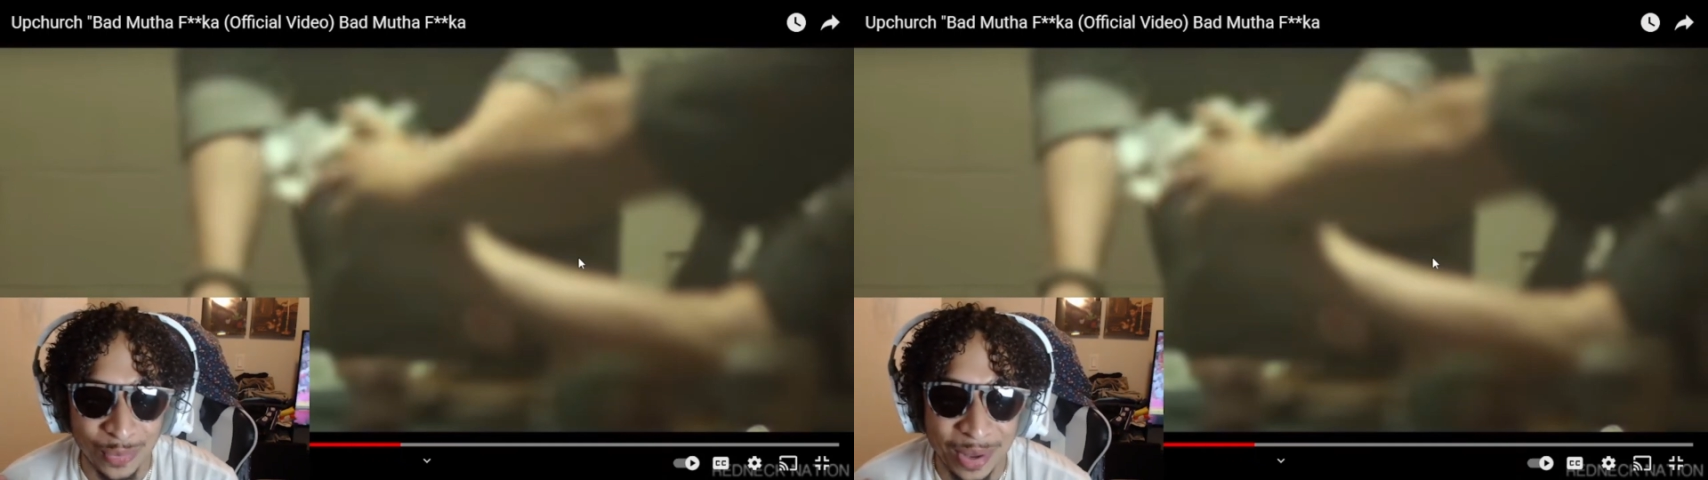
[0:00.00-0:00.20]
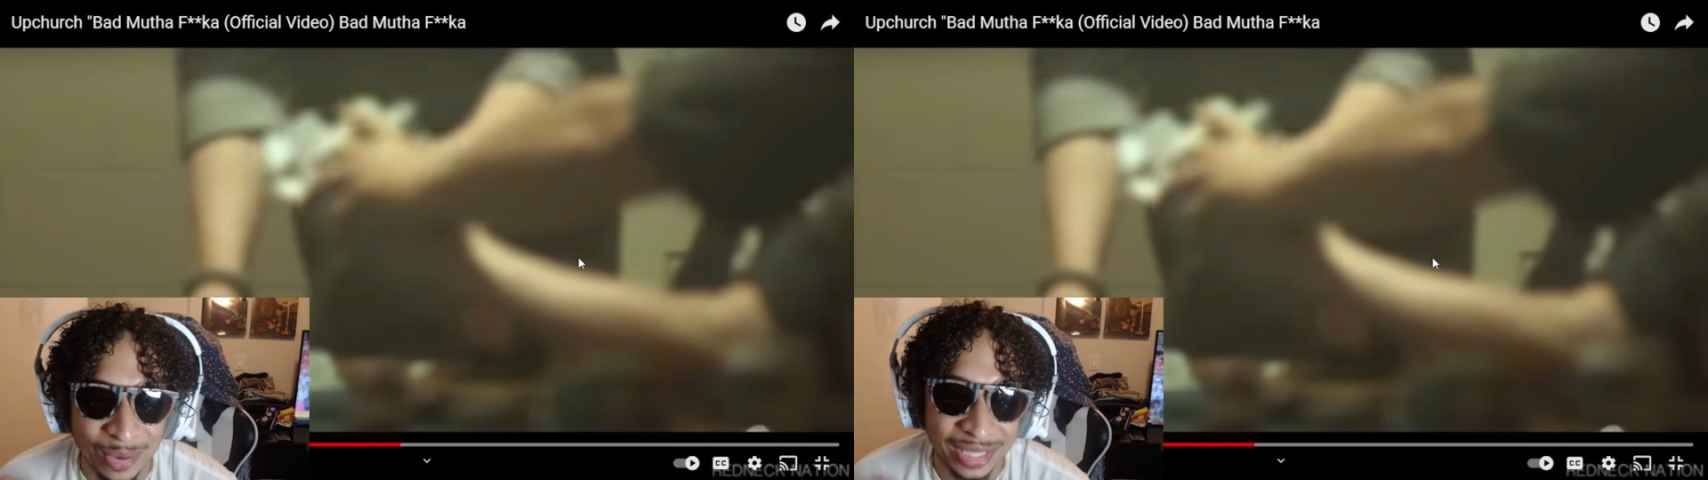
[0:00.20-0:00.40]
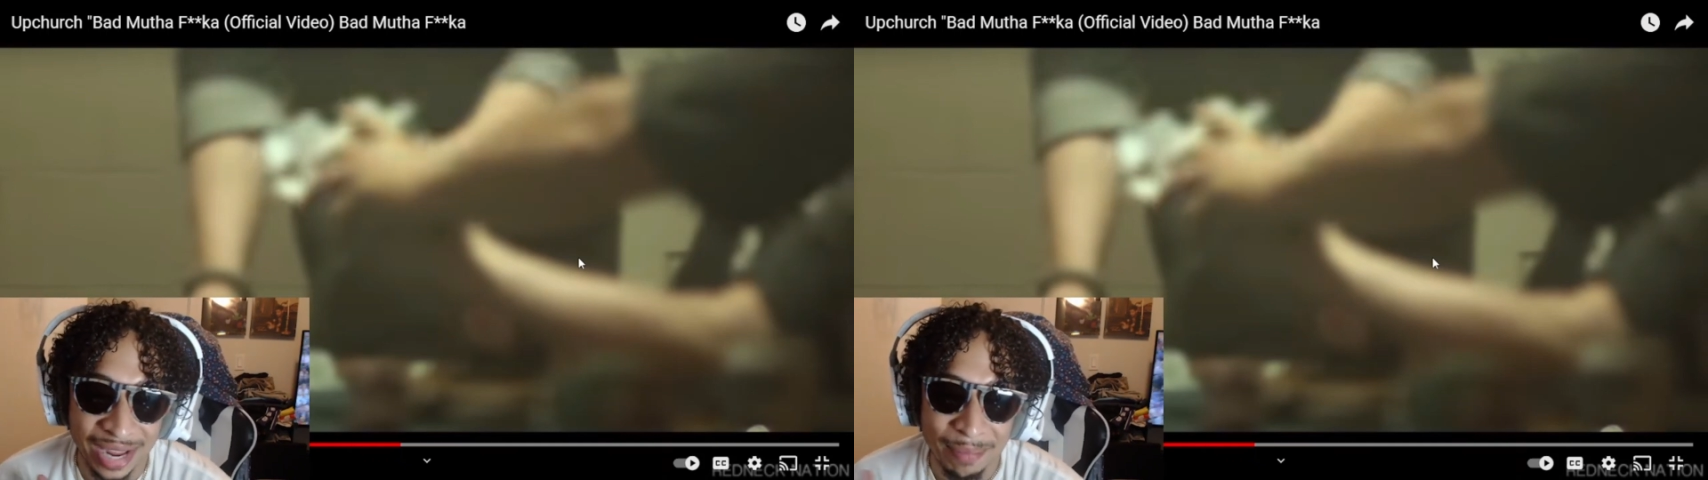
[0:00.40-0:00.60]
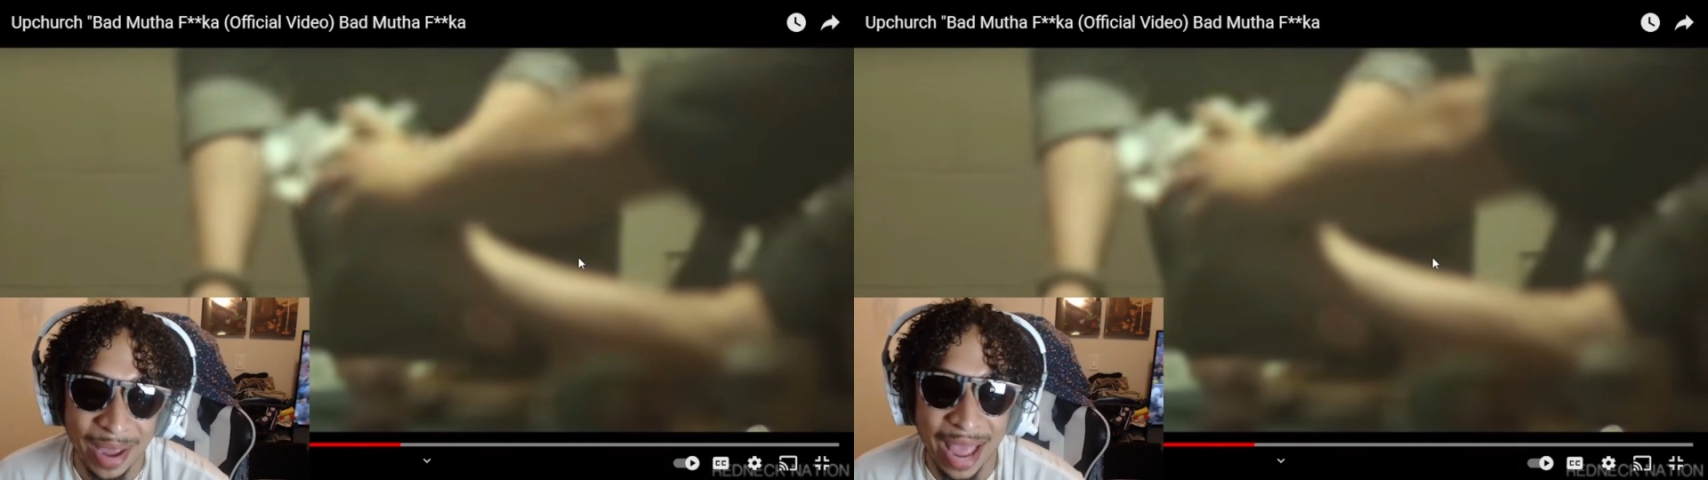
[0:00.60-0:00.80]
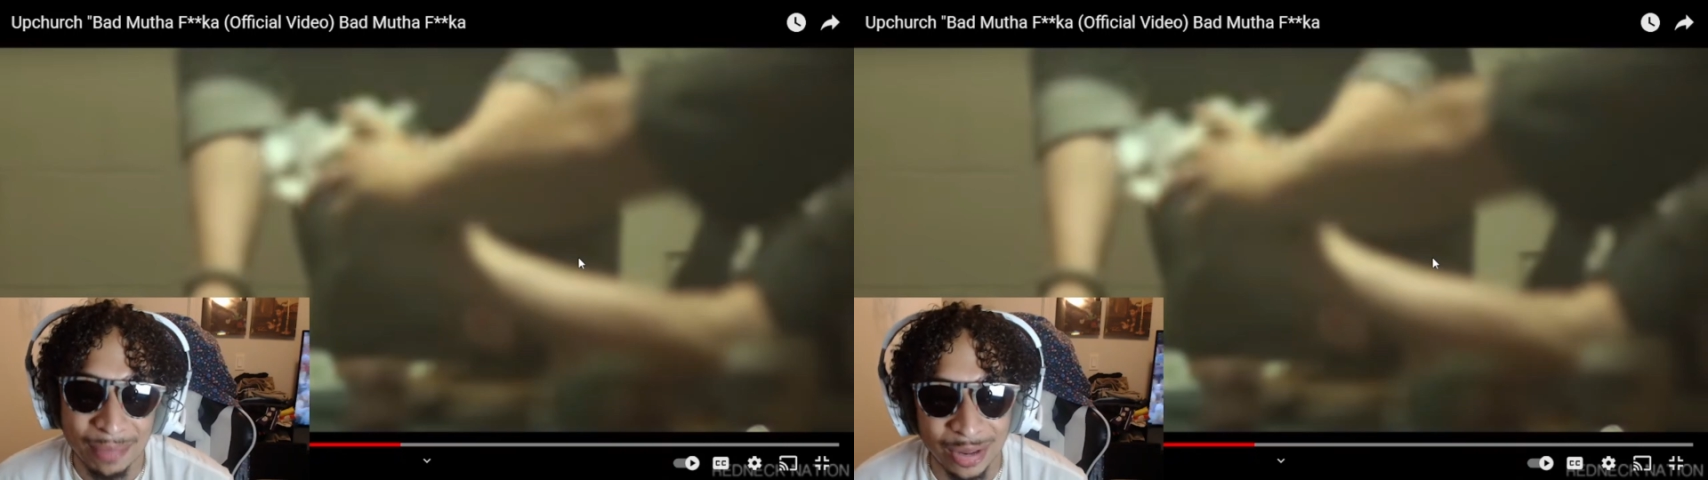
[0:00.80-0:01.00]
we gonna say
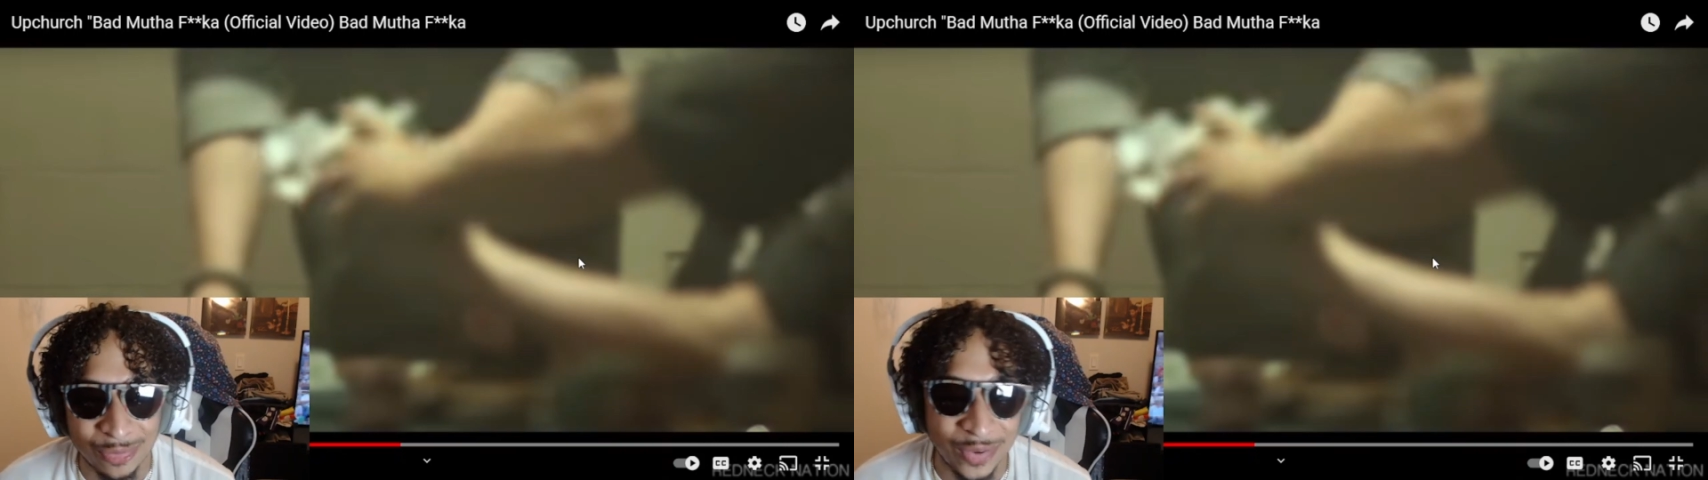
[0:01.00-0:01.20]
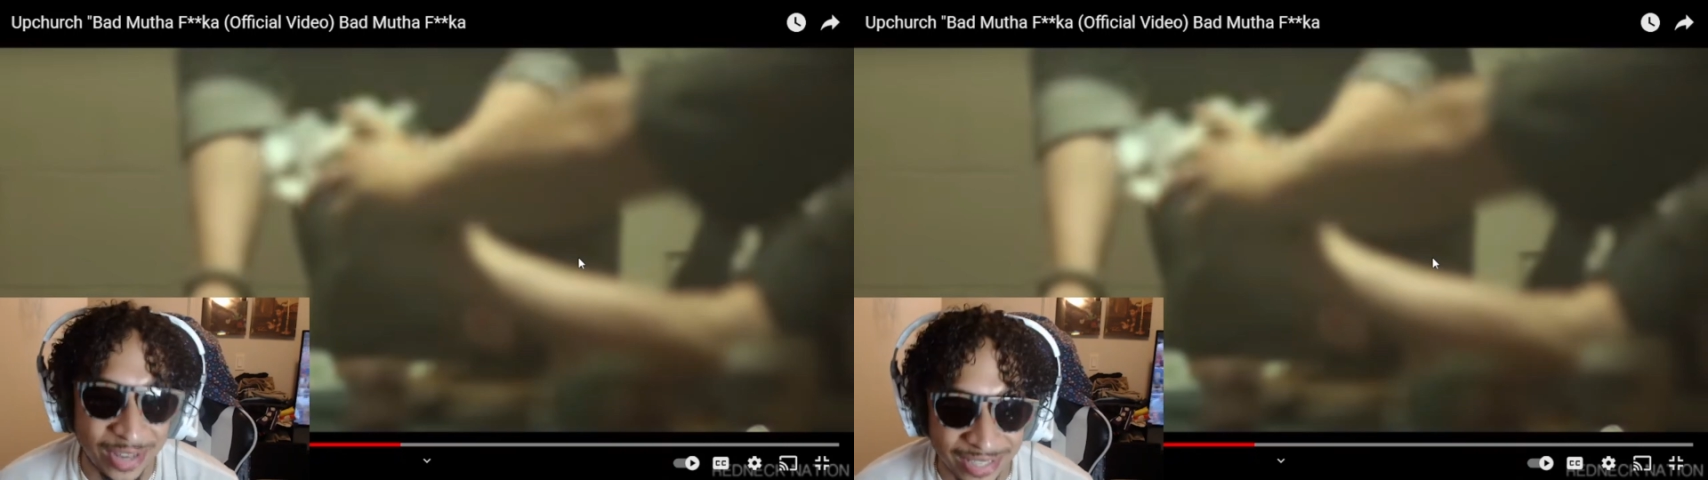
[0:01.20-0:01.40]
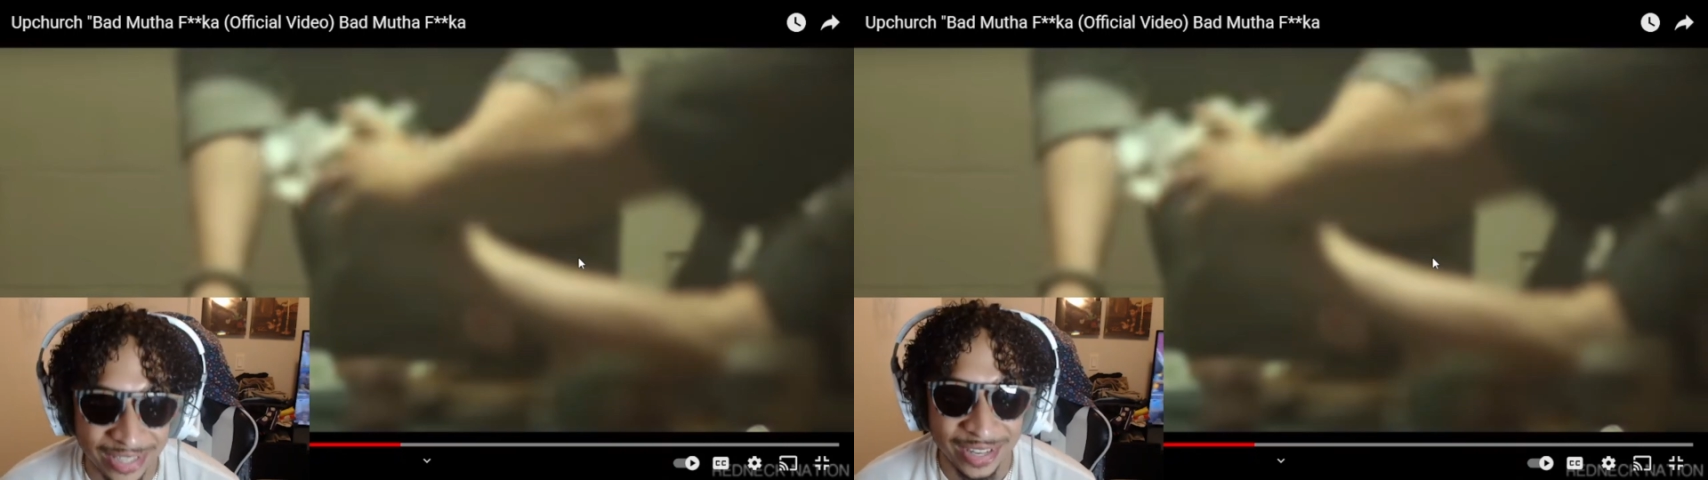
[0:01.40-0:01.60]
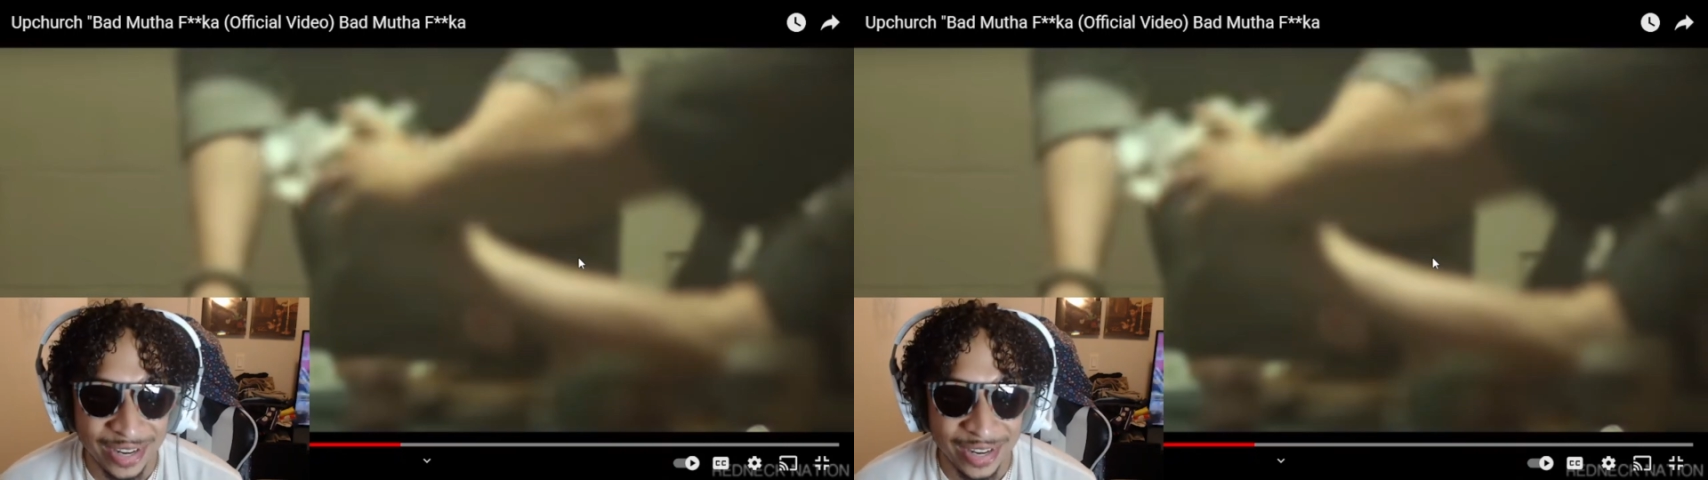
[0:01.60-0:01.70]
bad motherfucker.